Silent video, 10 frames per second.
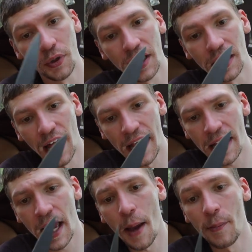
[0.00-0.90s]
really
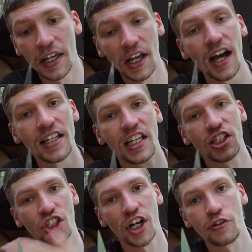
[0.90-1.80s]
like because
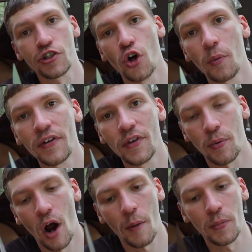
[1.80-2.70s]
it shares so many of the
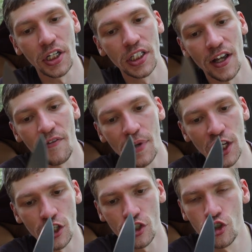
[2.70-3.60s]
properties of
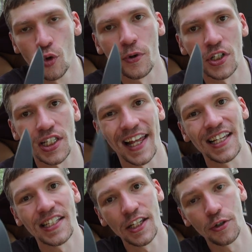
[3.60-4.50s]
being a super
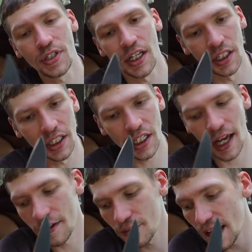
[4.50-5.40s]
slicey utility
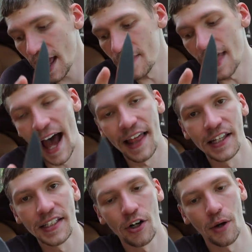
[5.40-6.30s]
knife that
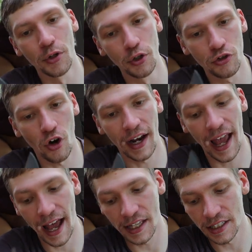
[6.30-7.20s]
the TRM Neutron
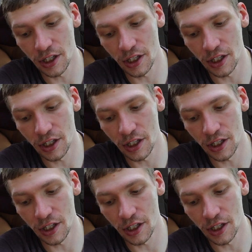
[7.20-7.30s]
has.